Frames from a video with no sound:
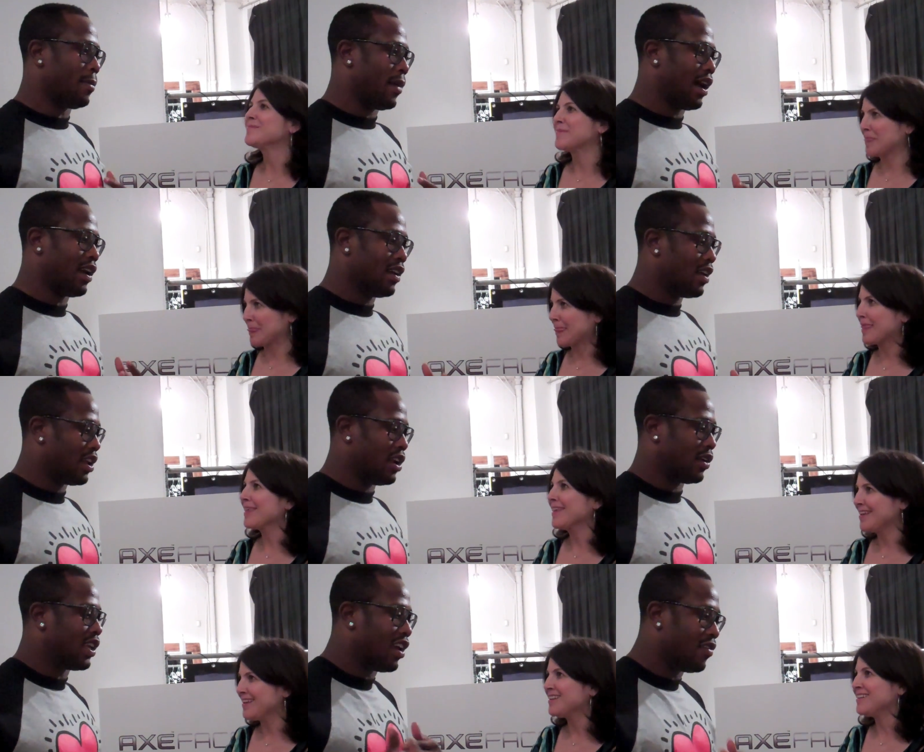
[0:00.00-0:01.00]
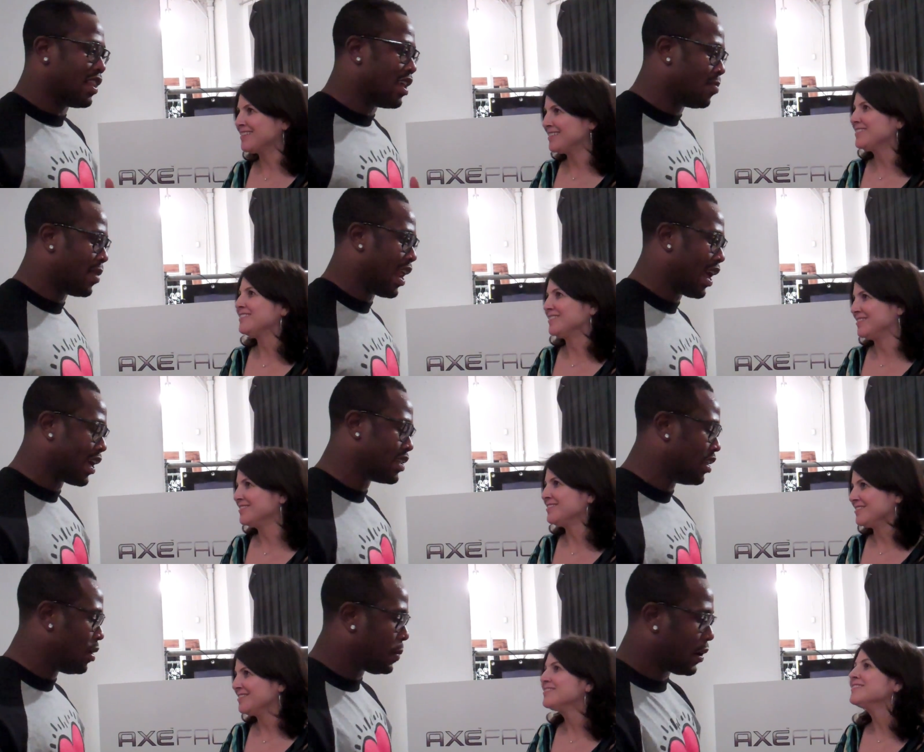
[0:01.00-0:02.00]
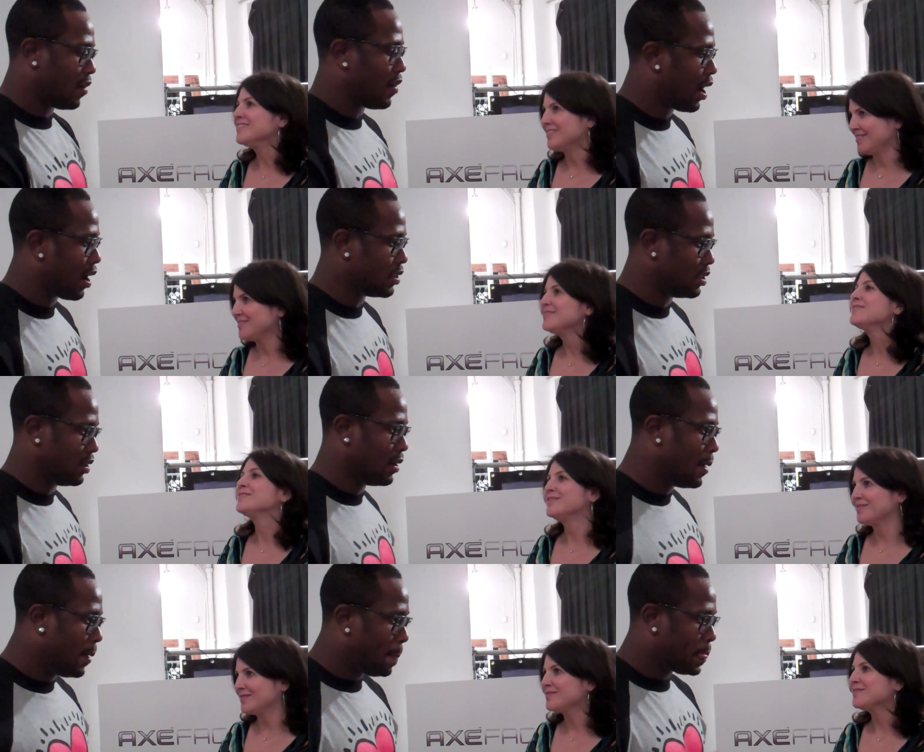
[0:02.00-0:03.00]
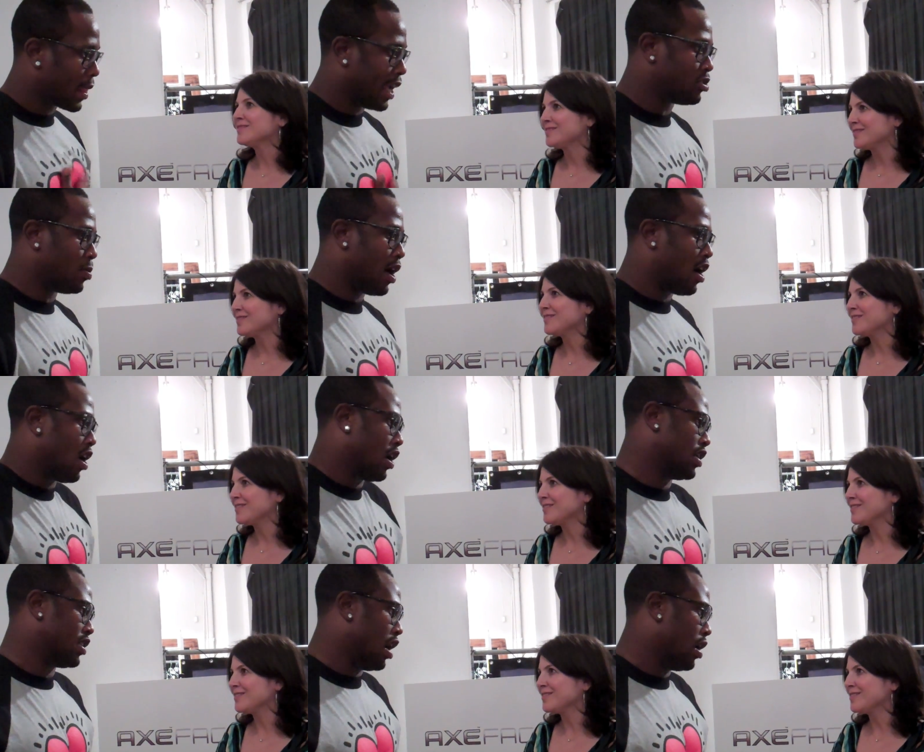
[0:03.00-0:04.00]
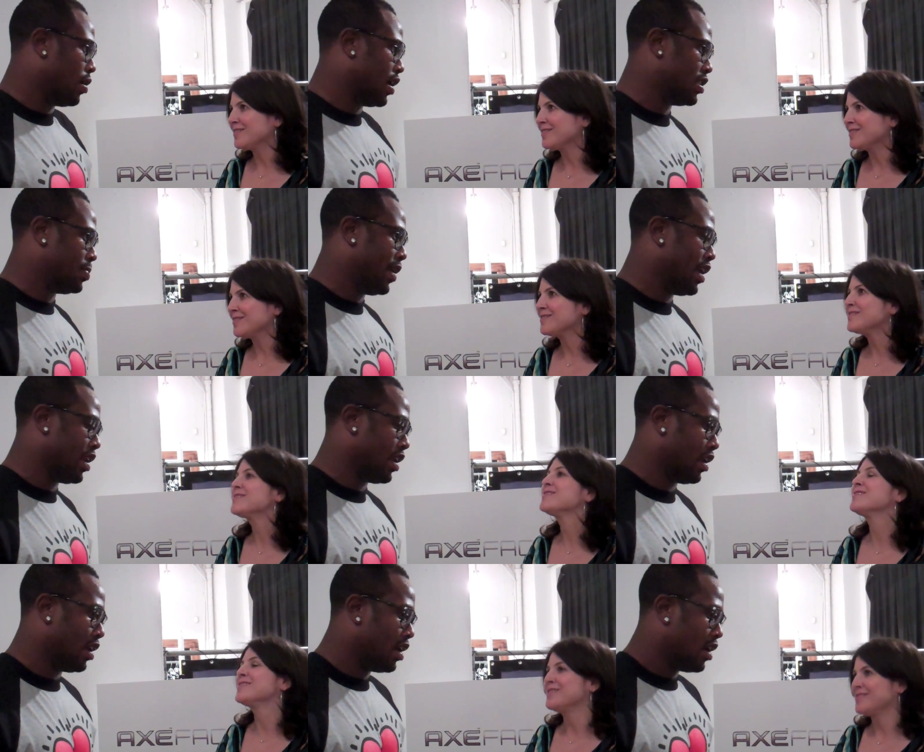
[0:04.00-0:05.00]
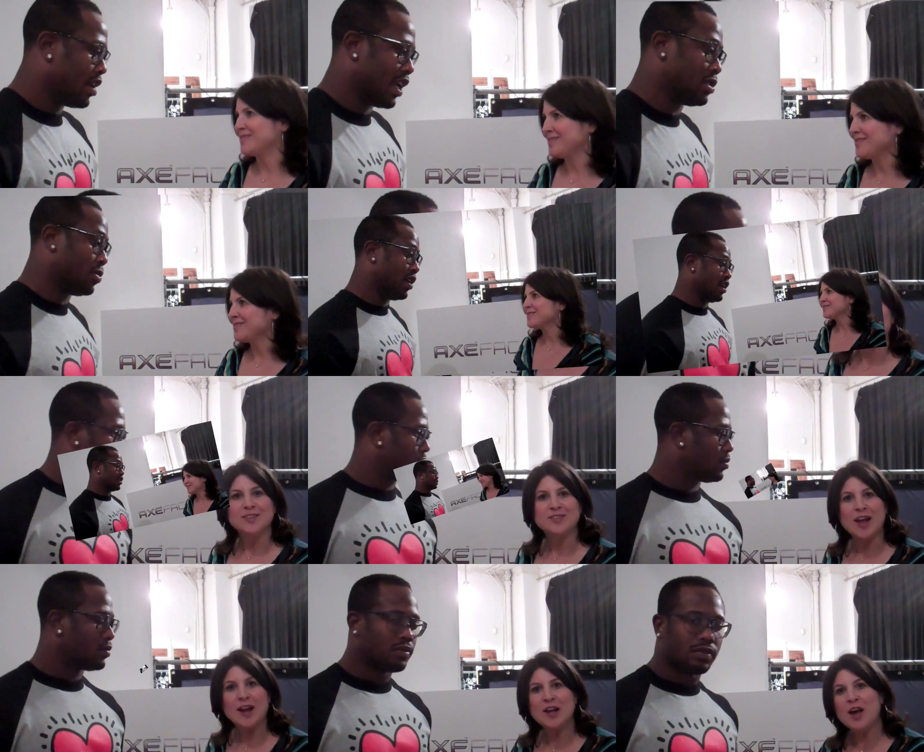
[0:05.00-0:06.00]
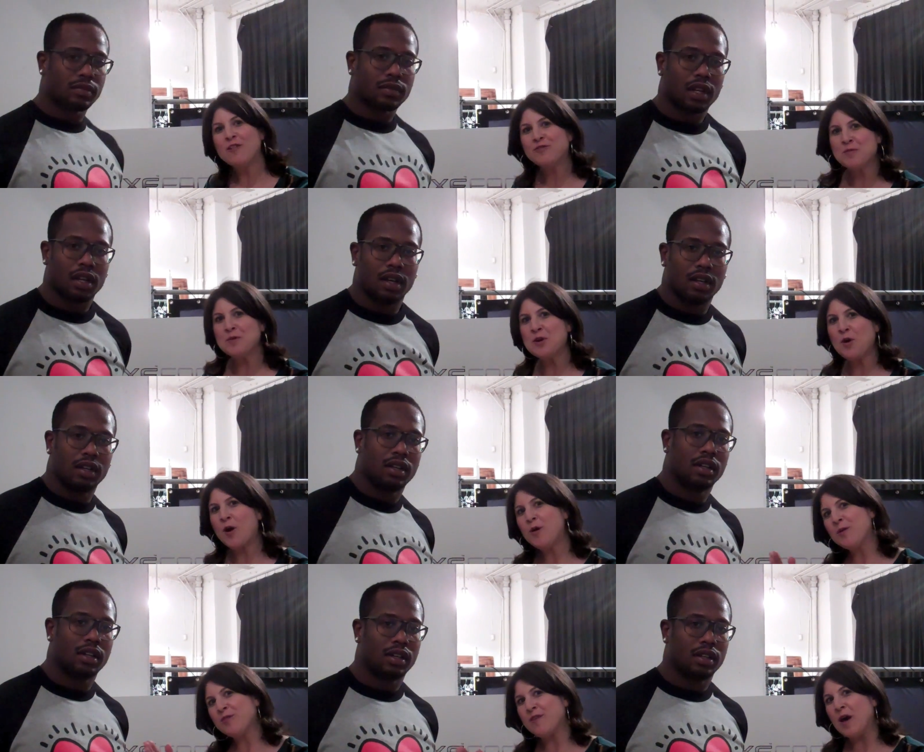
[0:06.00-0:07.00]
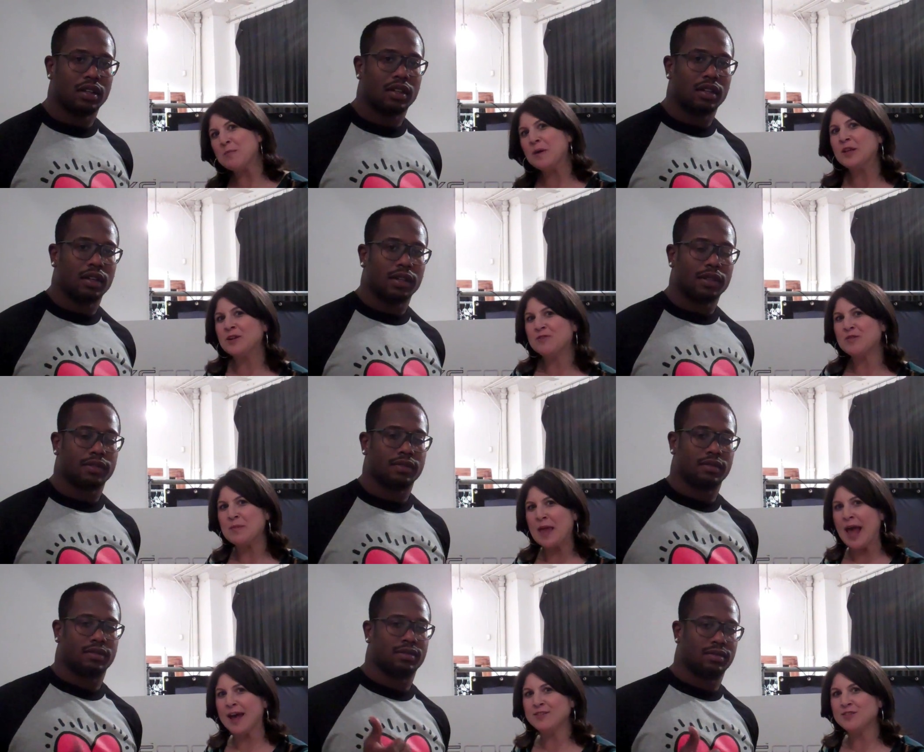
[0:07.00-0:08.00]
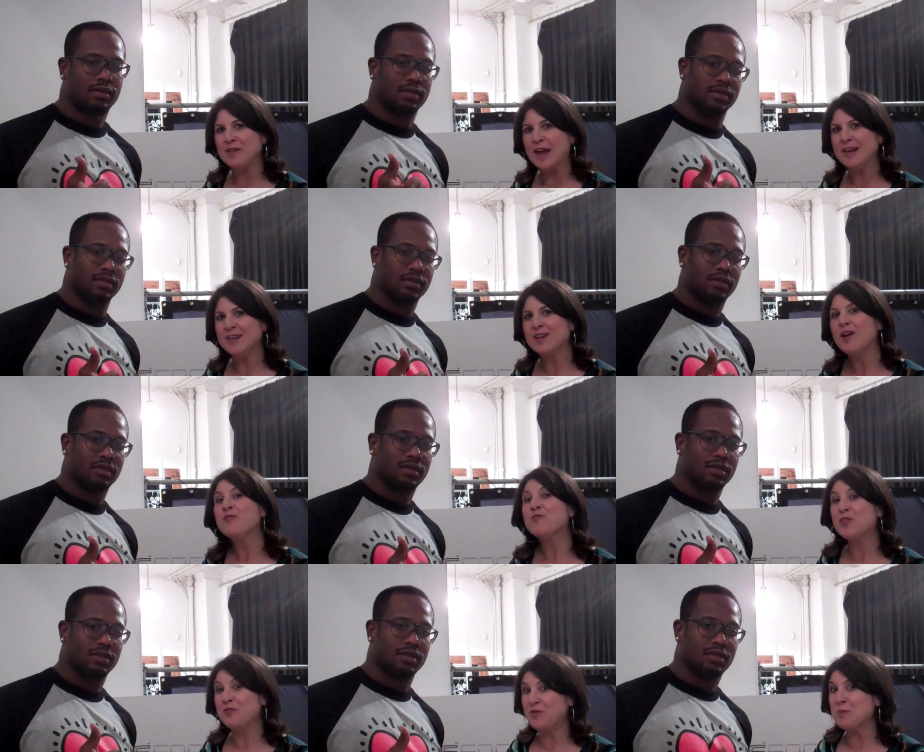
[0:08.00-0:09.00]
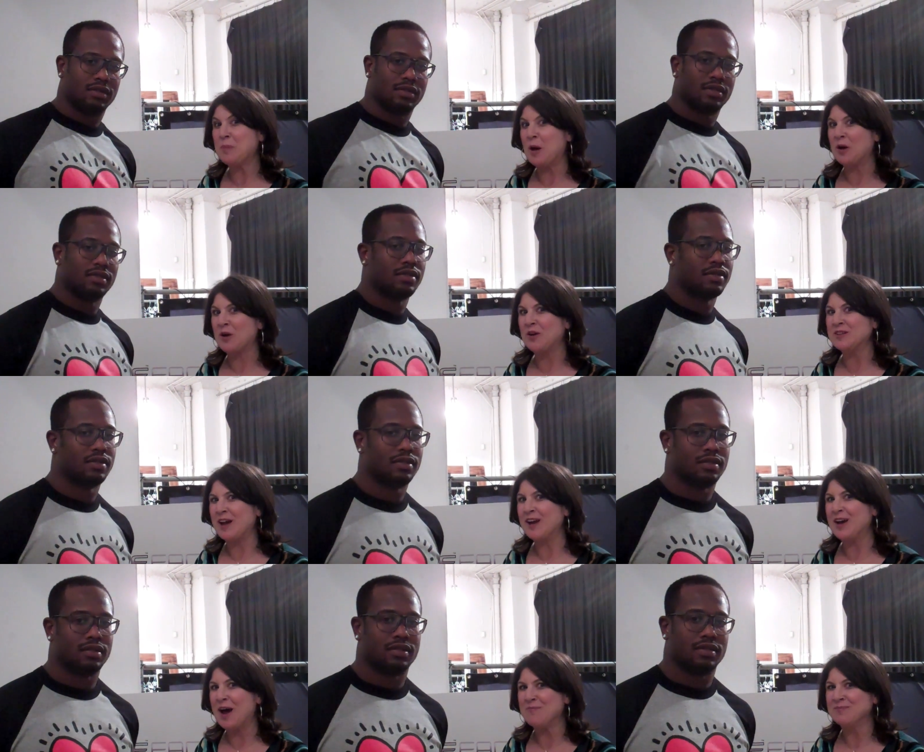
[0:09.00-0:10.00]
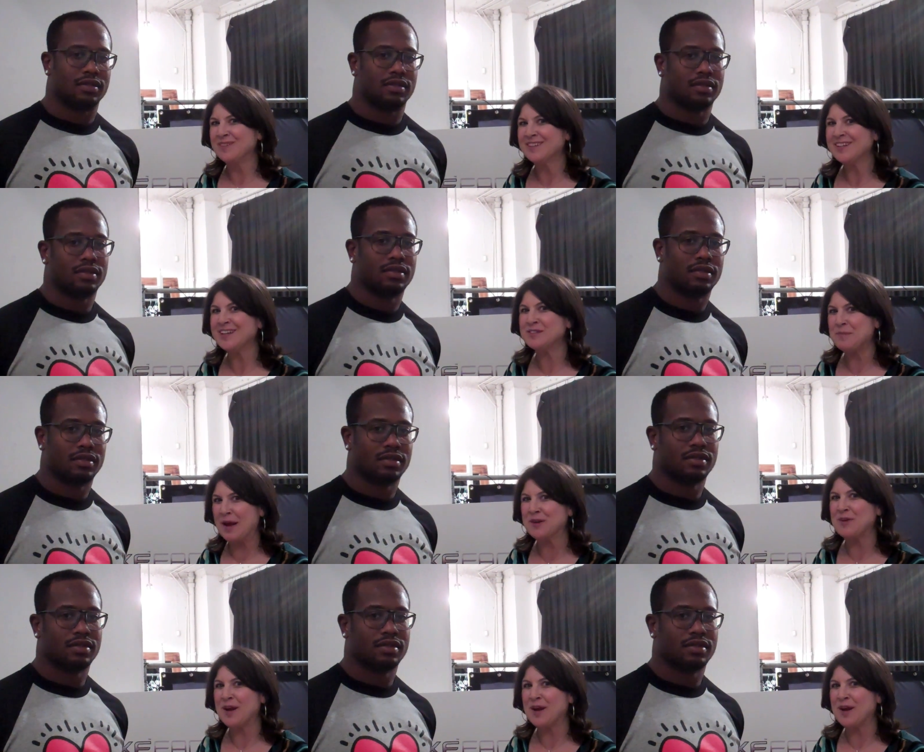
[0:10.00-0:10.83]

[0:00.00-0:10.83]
Speaker 1: by you know giving them that excellent pair of eyes. And that's what my heart has always been. And, Signing
Speaker 2: off from New York with Von Miller from the Axe event for the footballgirl.com. It's Amanda